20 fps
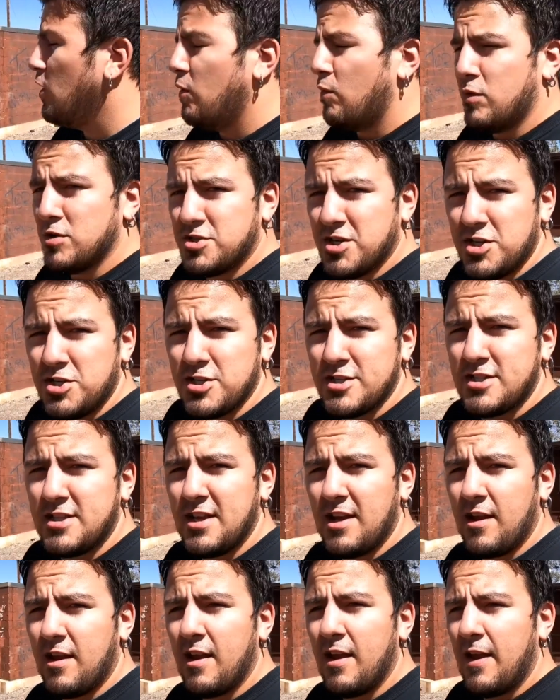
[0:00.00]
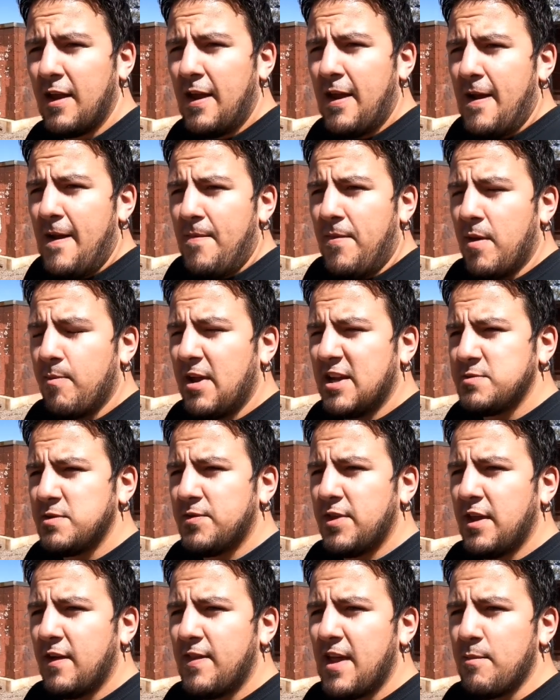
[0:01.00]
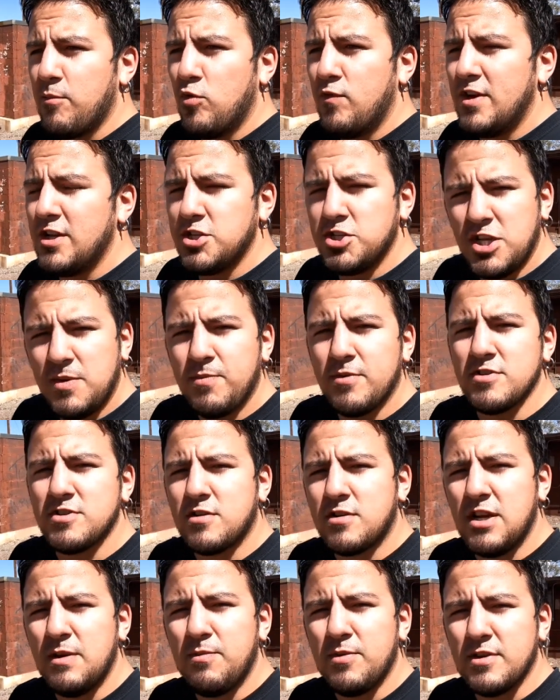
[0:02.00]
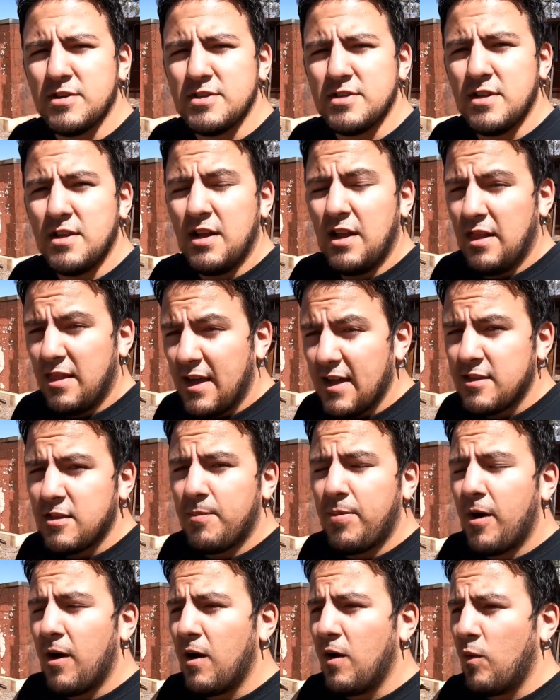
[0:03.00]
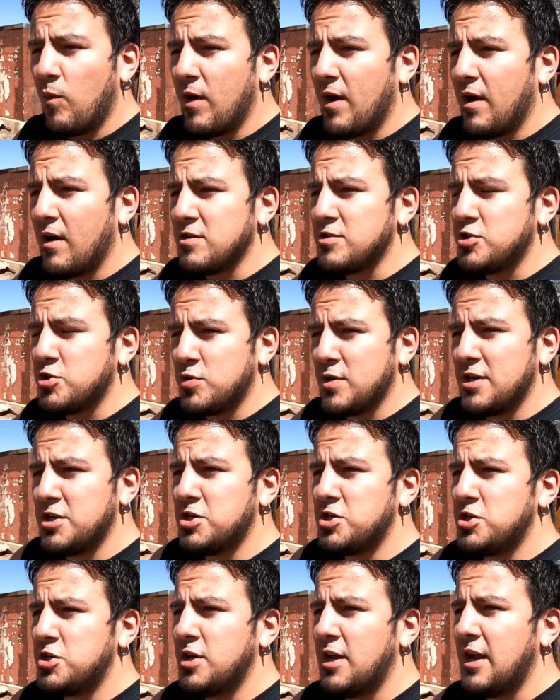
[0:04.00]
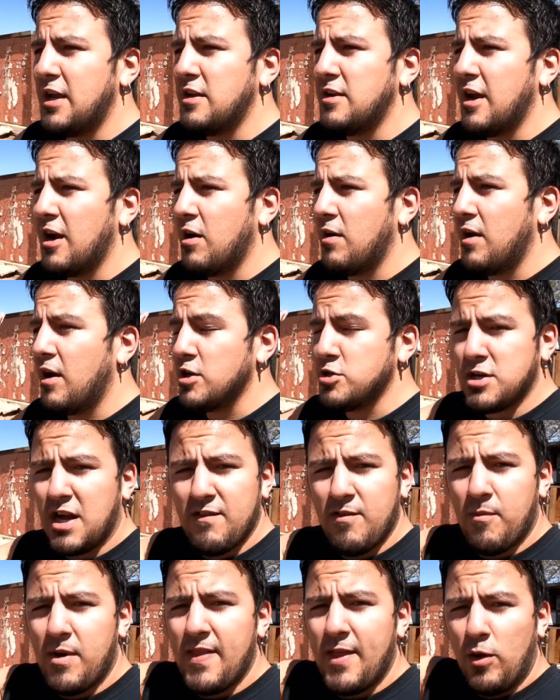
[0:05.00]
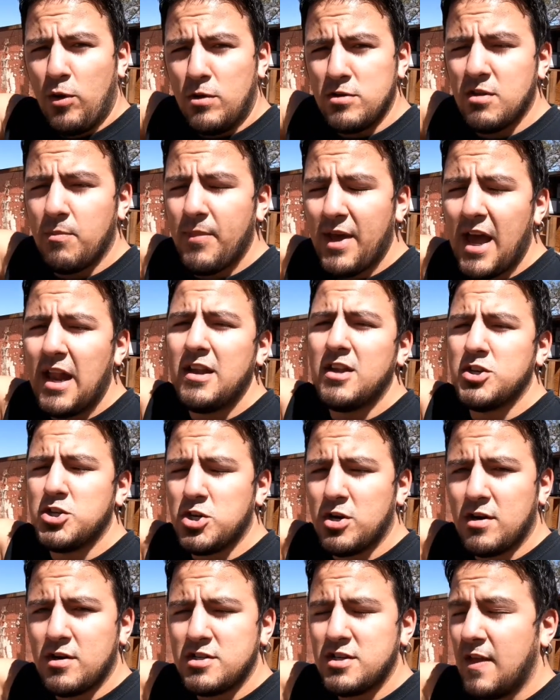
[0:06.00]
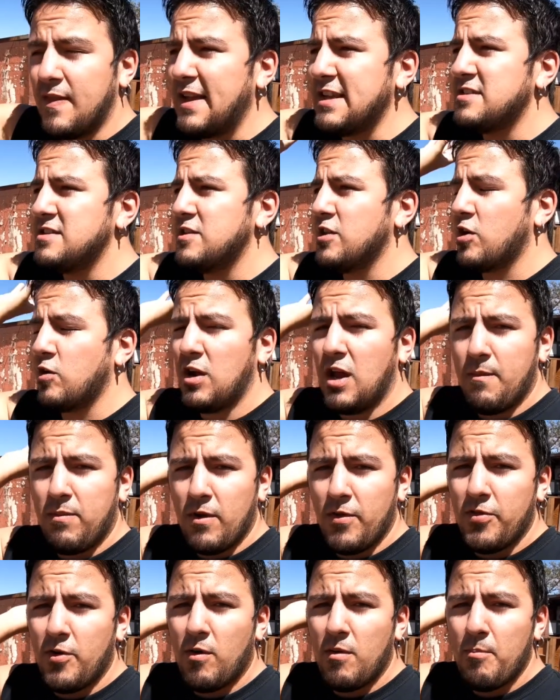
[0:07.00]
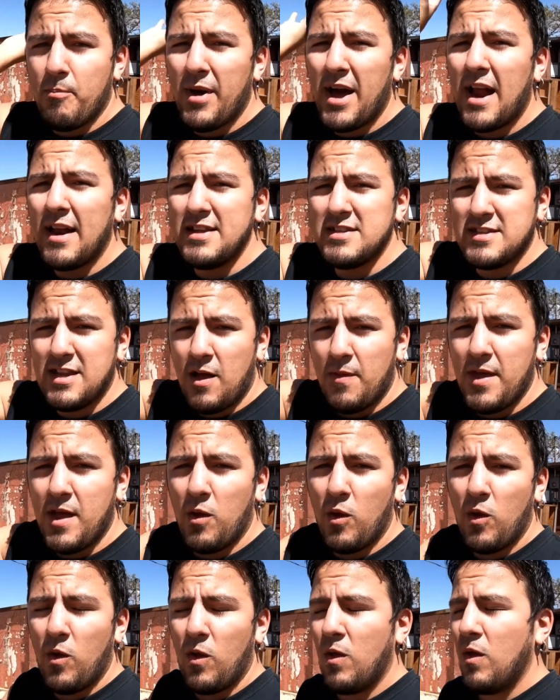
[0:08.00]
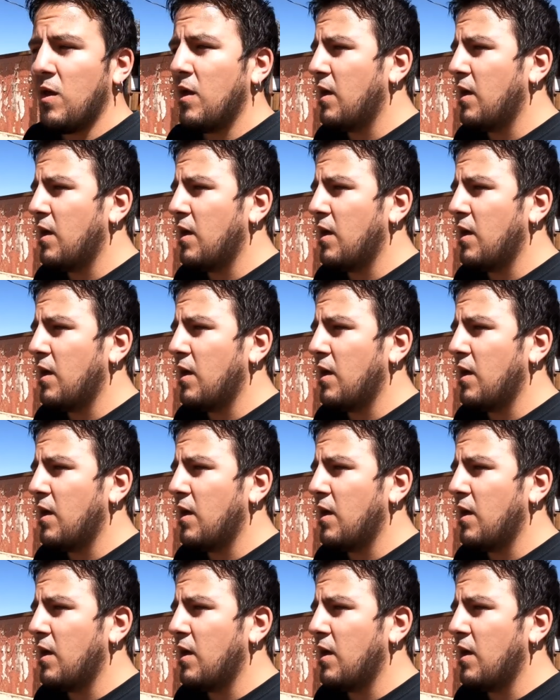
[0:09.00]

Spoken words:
which I just did, it makes me think of that movie Jeepers Creepers. Like the part where Trish and Derry are driving by the old abandoned church and they see the creeper throwing bodies down that hole.